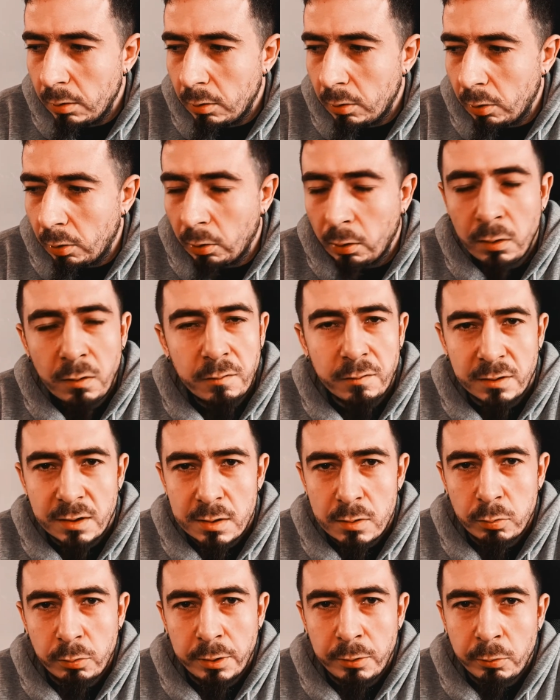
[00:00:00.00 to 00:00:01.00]
all of
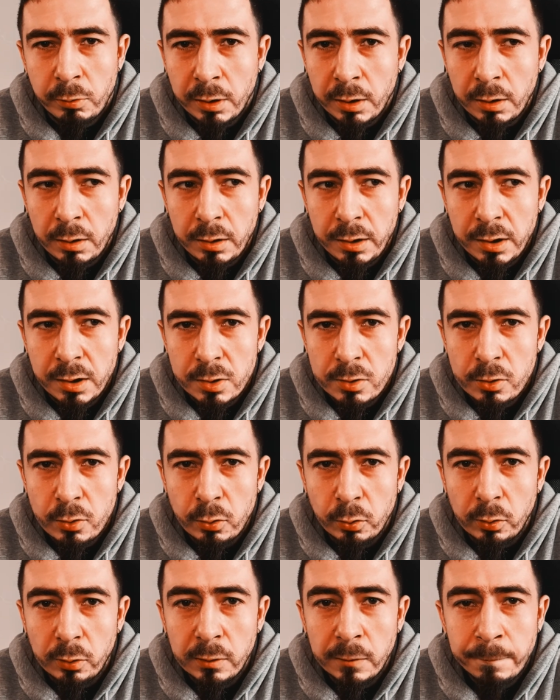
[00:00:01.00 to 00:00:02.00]
us, when we're in
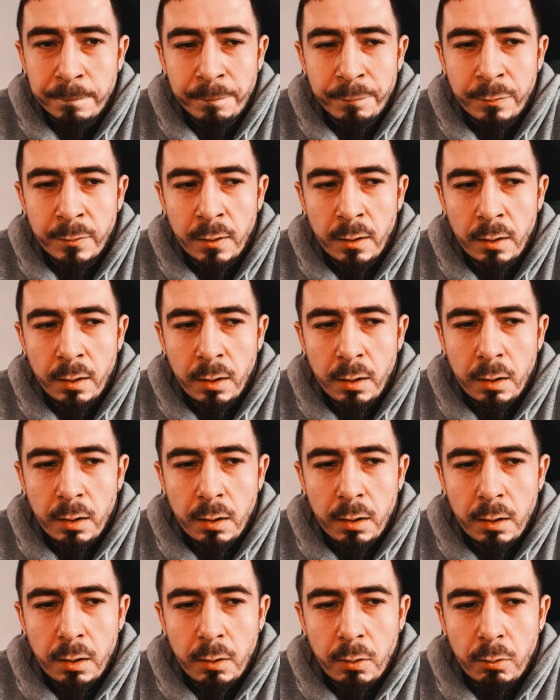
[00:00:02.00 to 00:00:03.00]
school,
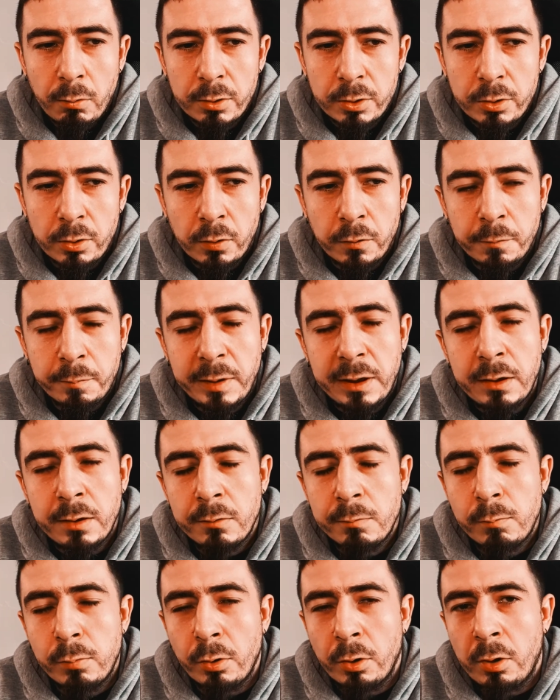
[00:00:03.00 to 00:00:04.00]
we're sort of
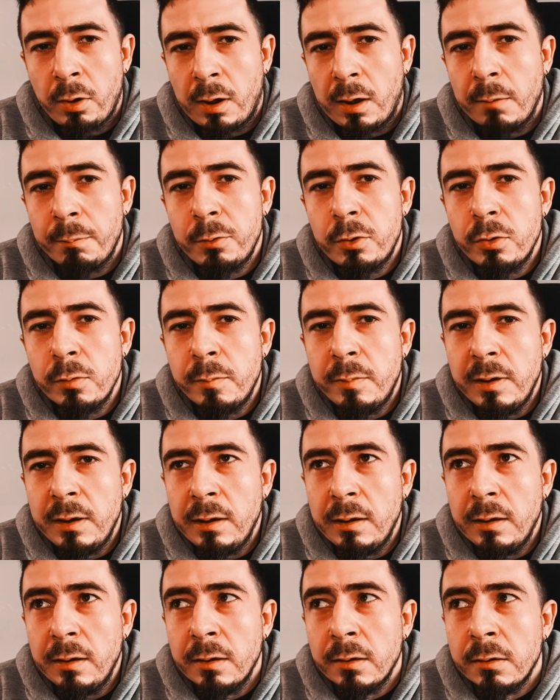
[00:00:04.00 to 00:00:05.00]
being brought up to
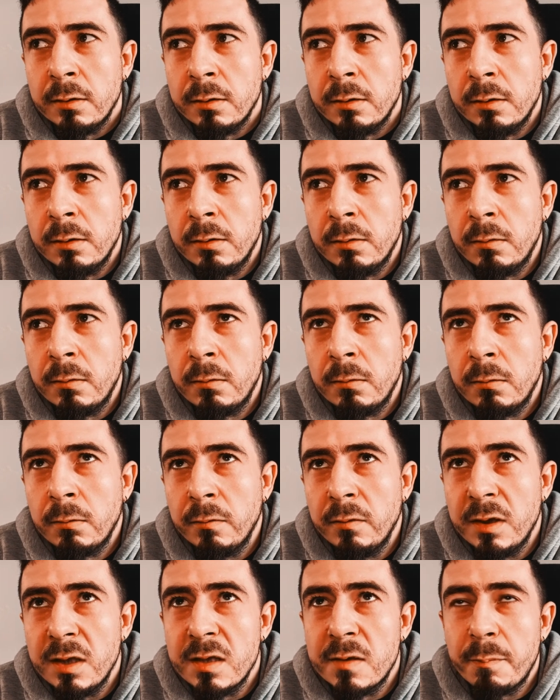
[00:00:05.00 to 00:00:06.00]
be
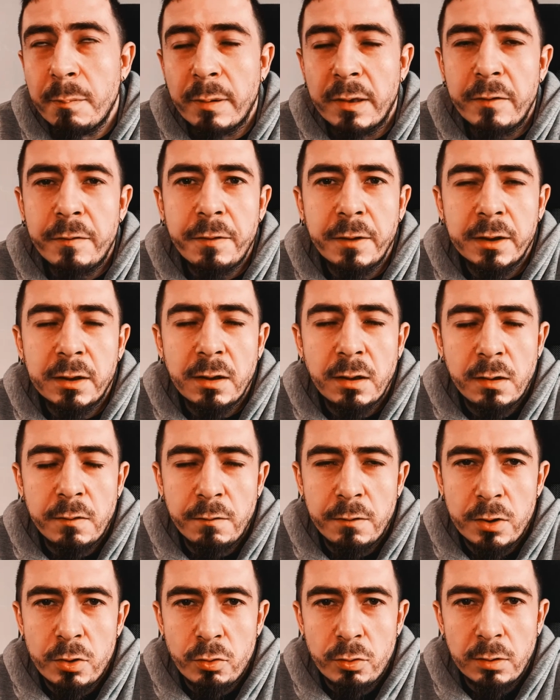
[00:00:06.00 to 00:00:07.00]
these perfect
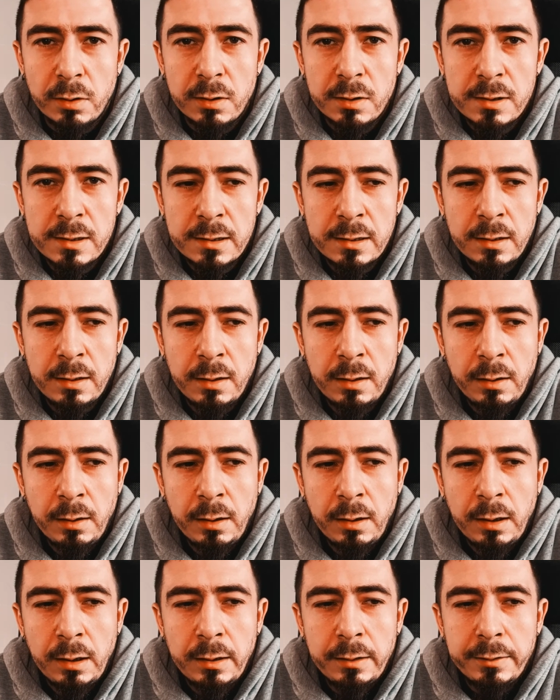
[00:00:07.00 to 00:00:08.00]
individuals
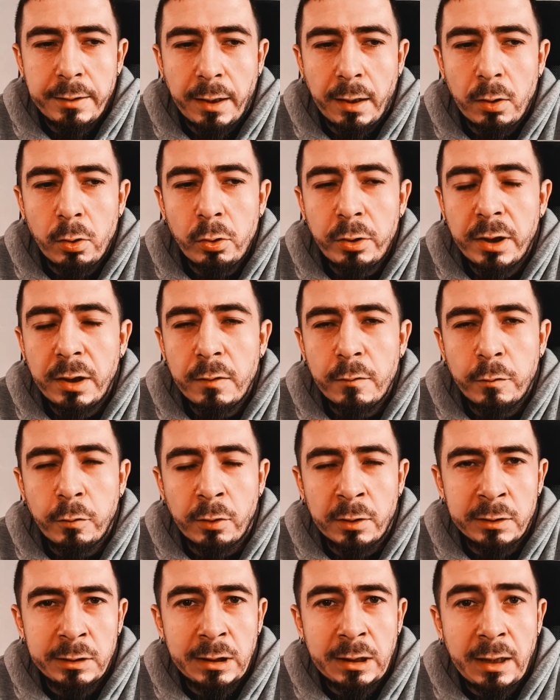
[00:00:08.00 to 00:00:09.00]
that are looking
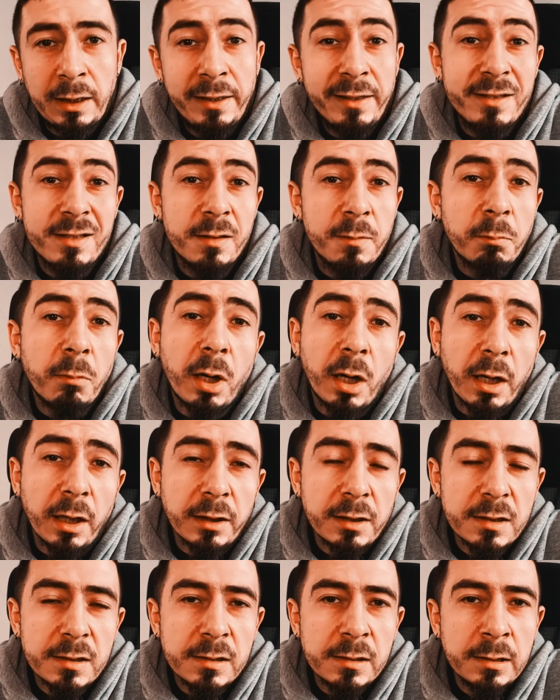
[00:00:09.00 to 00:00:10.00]
for the highest
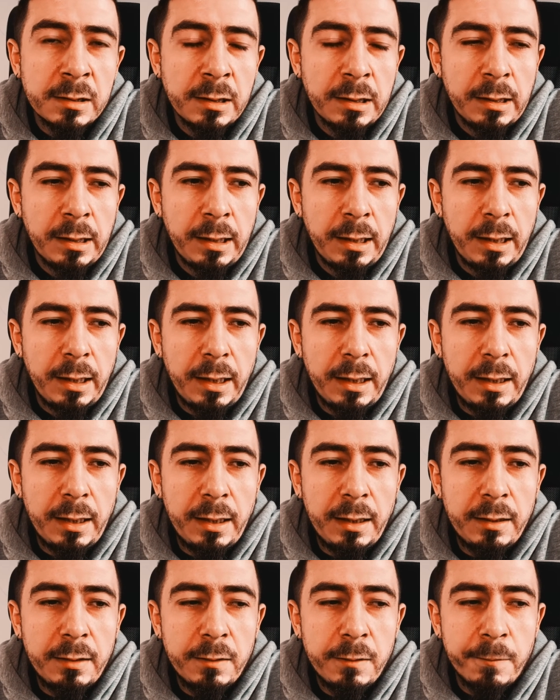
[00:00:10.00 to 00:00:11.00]
marks.
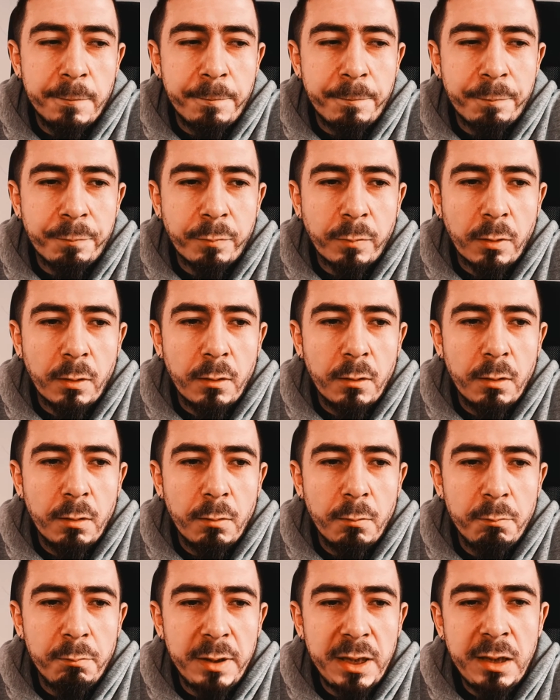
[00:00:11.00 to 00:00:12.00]
And
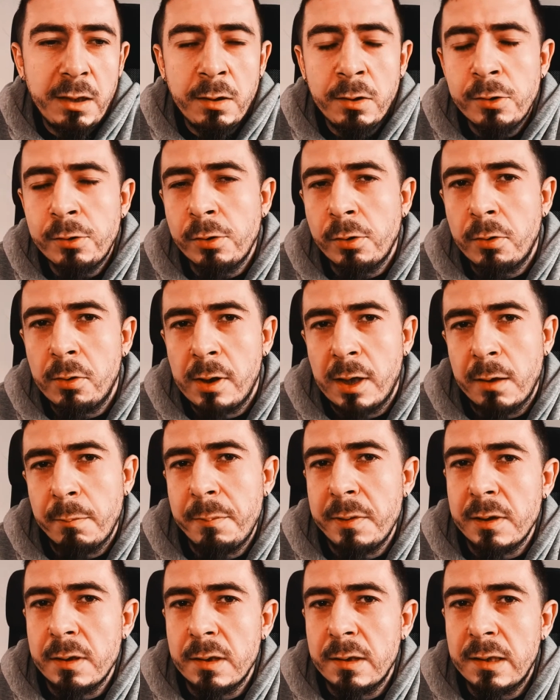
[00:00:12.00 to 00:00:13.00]
being grown up
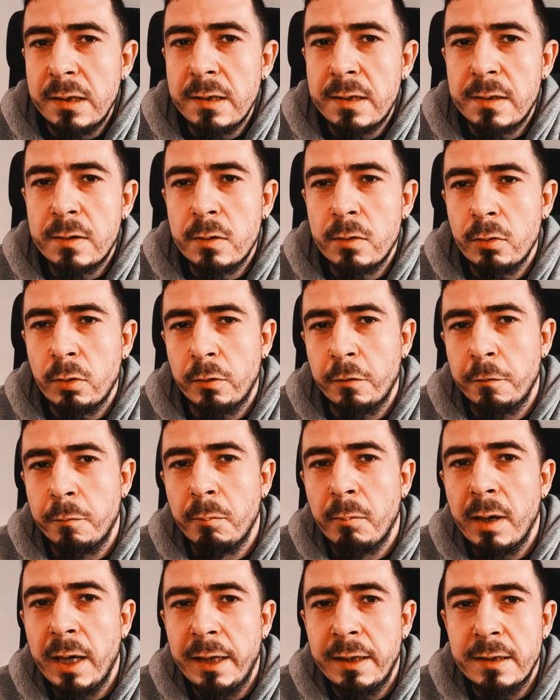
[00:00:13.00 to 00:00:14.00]
in this sort of
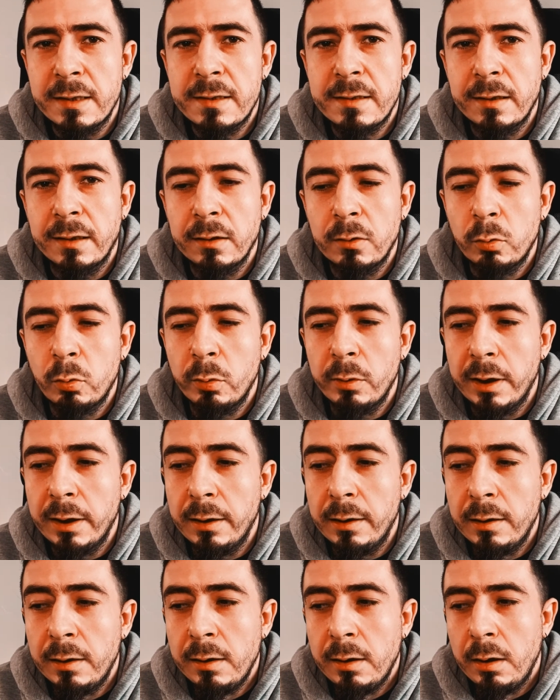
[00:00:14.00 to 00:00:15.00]
mindset
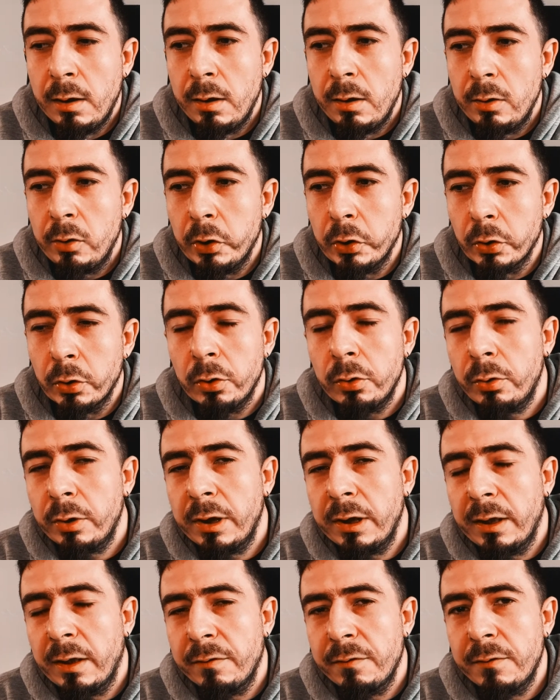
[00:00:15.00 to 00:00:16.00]
where you're looking